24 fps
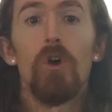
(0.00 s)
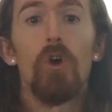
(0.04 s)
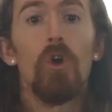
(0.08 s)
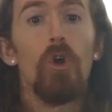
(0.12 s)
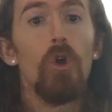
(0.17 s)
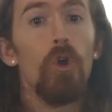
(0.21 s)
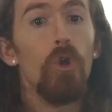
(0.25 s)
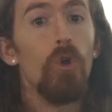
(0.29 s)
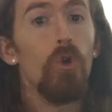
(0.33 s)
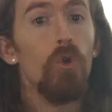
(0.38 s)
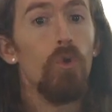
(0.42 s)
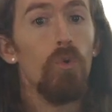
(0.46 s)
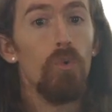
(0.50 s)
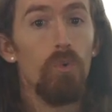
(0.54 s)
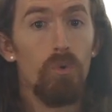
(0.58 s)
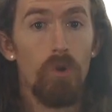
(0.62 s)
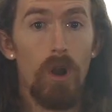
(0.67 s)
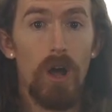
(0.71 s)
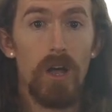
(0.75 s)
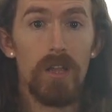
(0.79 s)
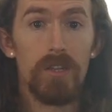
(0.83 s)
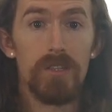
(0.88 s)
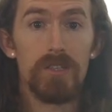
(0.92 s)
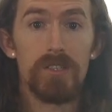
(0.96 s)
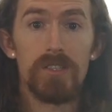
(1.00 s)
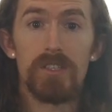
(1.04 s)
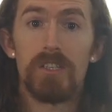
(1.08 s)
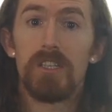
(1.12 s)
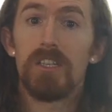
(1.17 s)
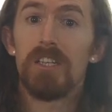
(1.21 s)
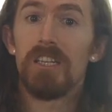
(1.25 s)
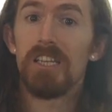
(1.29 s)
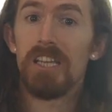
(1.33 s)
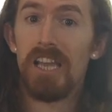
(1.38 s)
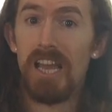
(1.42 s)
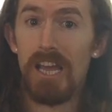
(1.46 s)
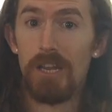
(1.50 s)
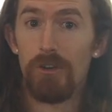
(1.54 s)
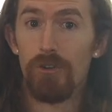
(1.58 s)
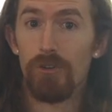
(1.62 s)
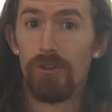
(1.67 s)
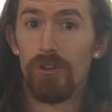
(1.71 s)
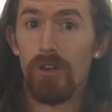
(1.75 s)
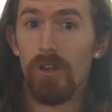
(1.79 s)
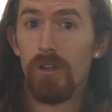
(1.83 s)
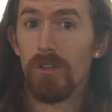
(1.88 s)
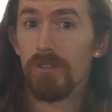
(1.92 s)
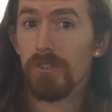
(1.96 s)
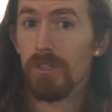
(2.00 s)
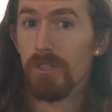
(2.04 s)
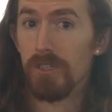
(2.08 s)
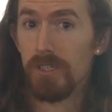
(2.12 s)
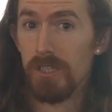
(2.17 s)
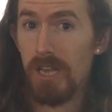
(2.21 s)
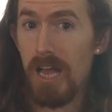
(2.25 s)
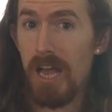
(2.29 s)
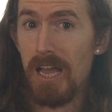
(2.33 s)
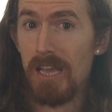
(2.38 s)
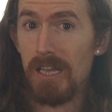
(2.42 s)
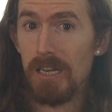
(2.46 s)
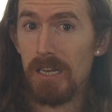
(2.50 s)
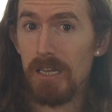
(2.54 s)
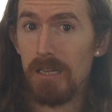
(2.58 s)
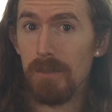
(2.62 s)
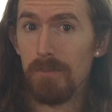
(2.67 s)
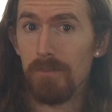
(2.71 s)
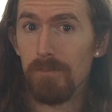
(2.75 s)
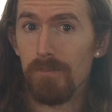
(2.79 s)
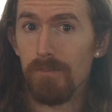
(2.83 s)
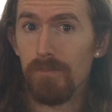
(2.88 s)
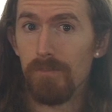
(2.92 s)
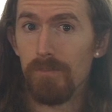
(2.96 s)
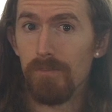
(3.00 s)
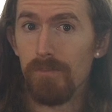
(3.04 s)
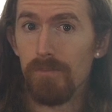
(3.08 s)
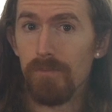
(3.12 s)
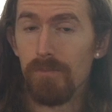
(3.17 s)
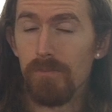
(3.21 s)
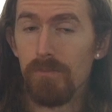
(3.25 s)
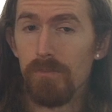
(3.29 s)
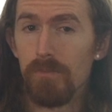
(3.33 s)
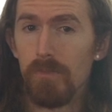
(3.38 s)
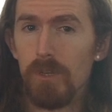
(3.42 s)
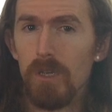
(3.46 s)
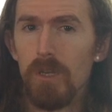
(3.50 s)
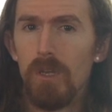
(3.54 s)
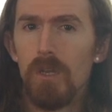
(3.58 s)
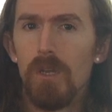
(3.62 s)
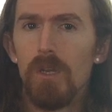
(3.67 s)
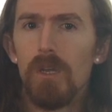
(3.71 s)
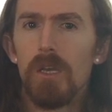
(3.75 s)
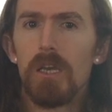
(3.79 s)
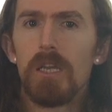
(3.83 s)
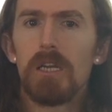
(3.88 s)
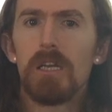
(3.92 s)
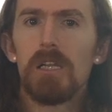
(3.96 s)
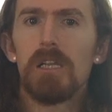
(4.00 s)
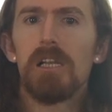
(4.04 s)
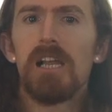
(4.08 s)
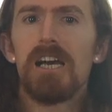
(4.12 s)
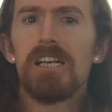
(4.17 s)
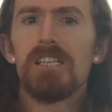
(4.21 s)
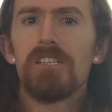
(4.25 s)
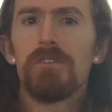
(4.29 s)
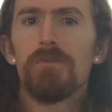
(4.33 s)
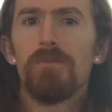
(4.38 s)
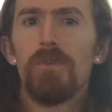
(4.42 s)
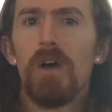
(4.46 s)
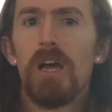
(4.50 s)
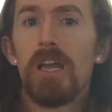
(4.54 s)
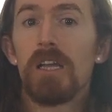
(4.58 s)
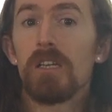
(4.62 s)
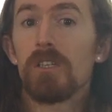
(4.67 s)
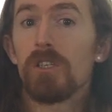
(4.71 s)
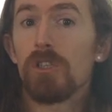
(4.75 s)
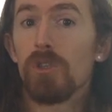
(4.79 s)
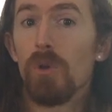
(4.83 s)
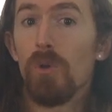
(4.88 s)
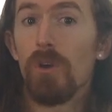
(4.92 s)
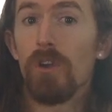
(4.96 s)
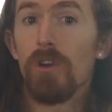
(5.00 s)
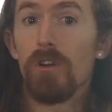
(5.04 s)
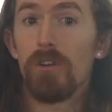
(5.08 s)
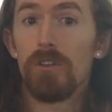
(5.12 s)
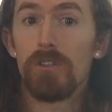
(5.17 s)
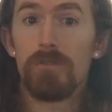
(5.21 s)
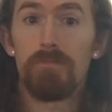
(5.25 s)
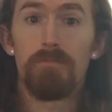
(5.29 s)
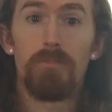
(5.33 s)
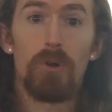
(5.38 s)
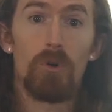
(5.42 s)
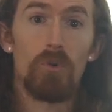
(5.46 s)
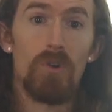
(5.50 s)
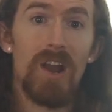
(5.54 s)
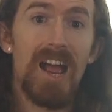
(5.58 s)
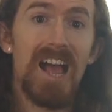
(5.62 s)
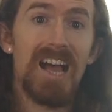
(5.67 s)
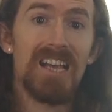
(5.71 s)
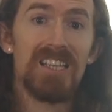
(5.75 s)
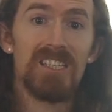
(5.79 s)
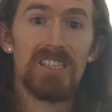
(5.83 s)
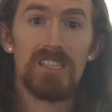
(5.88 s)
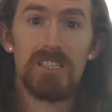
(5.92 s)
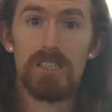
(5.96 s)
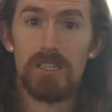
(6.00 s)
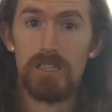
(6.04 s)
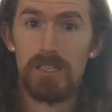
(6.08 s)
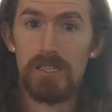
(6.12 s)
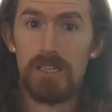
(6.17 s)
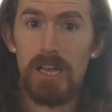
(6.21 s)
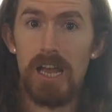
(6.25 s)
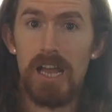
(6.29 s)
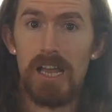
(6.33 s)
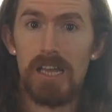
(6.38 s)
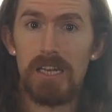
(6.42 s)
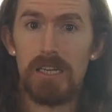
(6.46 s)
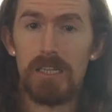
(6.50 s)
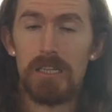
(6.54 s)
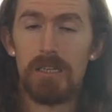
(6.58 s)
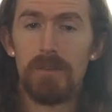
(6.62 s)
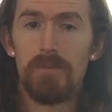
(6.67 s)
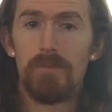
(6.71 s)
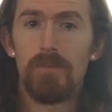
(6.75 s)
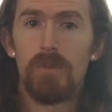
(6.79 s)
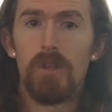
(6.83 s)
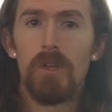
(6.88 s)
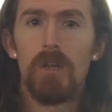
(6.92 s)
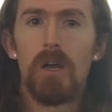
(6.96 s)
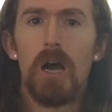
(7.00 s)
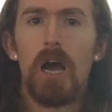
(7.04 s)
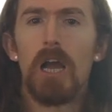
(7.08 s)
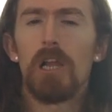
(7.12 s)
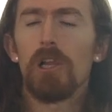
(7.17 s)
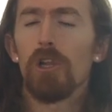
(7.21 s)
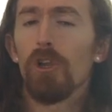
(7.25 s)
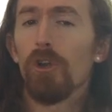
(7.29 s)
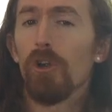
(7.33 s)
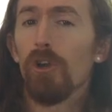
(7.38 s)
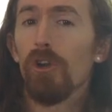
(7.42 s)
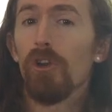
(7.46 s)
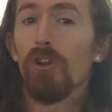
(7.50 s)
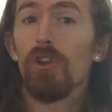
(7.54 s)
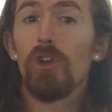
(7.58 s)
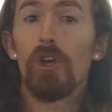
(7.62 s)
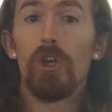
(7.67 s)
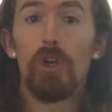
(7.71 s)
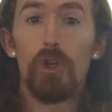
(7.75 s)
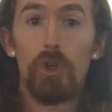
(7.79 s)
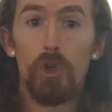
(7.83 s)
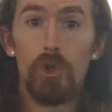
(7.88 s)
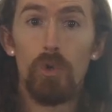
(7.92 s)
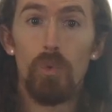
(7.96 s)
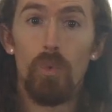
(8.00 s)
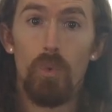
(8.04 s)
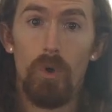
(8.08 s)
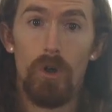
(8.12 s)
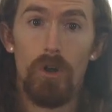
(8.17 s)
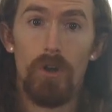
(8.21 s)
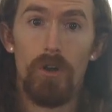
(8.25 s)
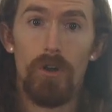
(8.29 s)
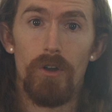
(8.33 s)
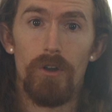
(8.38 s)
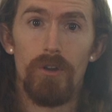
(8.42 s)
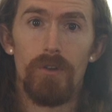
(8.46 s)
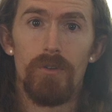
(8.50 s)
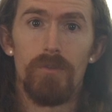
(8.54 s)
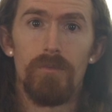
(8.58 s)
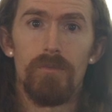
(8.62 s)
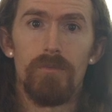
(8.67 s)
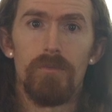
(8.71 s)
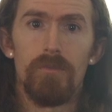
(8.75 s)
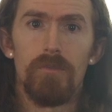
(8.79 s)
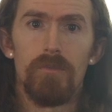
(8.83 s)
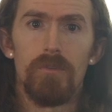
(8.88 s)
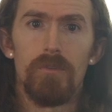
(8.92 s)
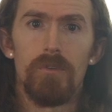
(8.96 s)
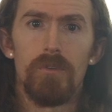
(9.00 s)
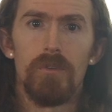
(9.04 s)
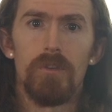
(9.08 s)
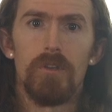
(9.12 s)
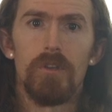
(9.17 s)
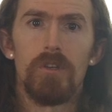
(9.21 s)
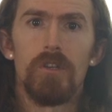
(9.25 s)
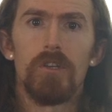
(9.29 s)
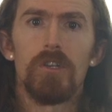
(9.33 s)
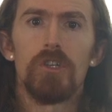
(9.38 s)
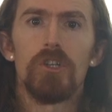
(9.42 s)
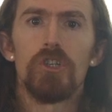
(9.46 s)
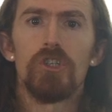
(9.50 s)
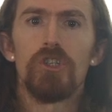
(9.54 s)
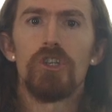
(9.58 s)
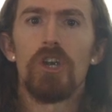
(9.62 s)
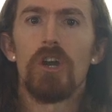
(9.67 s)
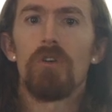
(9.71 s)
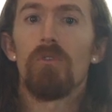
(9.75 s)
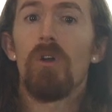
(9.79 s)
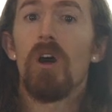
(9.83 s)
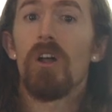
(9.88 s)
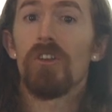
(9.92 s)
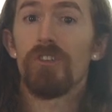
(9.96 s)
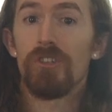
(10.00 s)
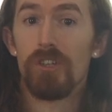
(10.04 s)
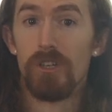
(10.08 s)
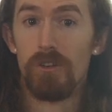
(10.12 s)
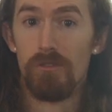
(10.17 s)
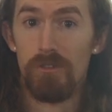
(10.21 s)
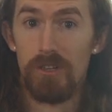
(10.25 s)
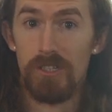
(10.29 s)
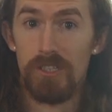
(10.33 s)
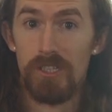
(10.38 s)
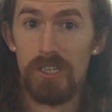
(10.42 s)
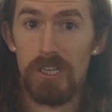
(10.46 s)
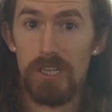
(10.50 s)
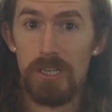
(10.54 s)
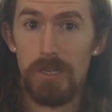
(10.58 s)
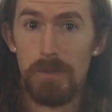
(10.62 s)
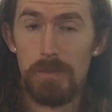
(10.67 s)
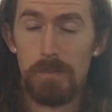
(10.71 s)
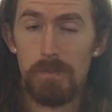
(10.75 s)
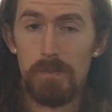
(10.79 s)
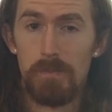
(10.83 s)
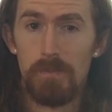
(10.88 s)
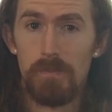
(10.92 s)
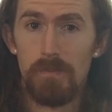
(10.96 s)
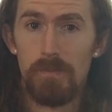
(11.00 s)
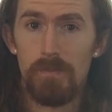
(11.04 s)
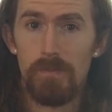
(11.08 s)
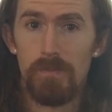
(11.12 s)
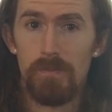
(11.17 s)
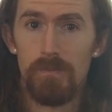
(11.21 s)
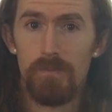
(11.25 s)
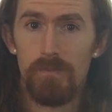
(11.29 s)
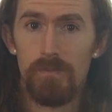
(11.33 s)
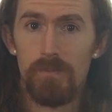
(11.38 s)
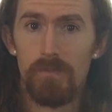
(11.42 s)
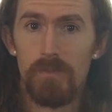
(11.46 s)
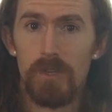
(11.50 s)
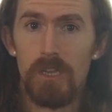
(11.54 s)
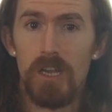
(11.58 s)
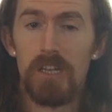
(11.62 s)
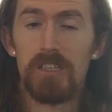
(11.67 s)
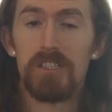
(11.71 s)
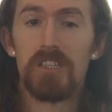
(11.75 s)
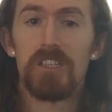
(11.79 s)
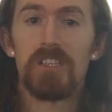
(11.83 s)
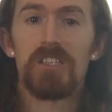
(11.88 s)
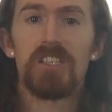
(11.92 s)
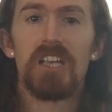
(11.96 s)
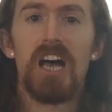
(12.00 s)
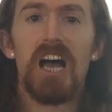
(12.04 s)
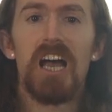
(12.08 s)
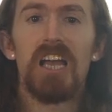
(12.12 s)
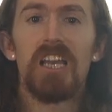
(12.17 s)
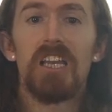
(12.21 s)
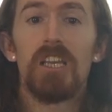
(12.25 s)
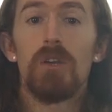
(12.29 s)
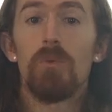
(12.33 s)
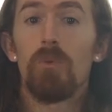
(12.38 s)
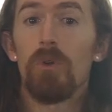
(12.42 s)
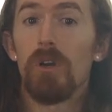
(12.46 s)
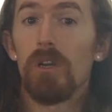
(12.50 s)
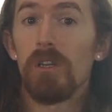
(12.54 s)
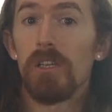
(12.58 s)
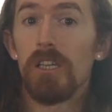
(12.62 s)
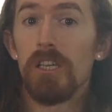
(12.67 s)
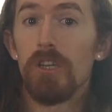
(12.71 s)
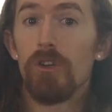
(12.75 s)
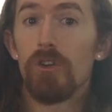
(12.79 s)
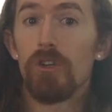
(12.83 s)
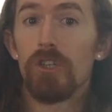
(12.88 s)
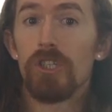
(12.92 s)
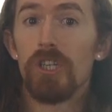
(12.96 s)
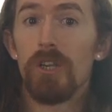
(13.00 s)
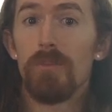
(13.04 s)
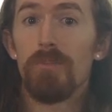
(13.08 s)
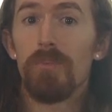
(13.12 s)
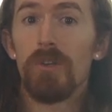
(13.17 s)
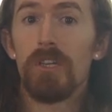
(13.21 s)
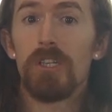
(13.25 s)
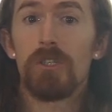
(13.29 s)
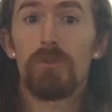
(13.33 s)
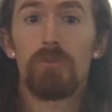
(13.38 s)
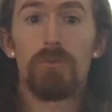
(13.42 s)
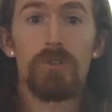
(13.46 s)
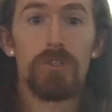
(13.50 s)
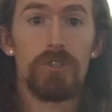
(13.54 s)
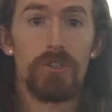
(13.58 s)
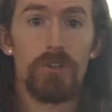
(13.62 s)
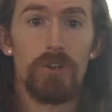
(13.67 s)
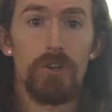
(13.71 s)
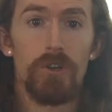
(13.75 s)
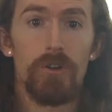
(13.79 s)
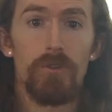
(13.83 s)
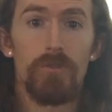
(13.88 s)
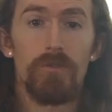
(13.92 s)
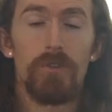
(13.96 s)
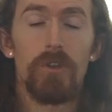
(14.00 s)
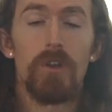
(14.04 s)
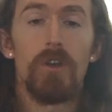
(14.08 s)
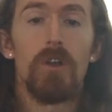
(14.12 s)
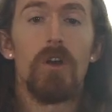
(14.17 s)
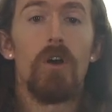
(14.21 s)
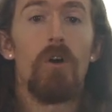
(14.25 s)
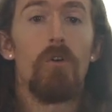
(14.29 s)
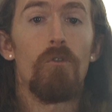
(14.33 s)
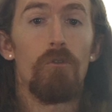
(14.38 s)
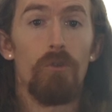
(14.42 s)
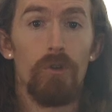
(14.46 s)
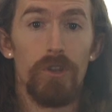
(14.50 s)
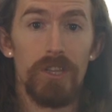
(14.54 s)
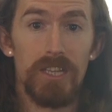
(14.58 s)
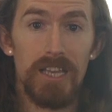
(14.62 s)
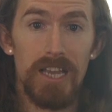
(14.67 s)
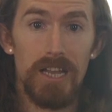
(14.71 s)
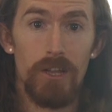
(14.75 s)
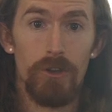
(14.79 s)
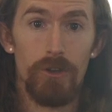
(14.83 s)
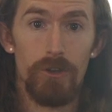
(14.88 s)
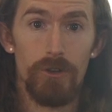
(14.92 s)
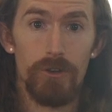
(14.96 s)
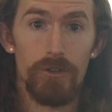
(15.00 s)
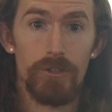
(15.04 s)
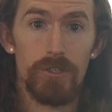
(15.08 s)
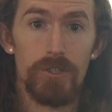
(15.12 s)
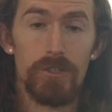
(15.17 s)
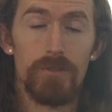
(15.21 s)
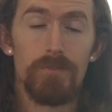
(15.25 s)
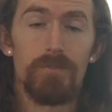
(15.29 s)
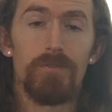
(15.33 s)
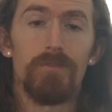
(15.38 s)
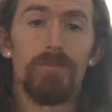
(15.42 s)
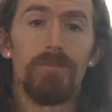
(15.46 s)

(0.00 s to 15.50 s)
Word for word: Who runs Neanderthal society? In classifying Sawyer's Barast society, I learned a new word, gerontocracy, a society where leadership is reserved for the elders.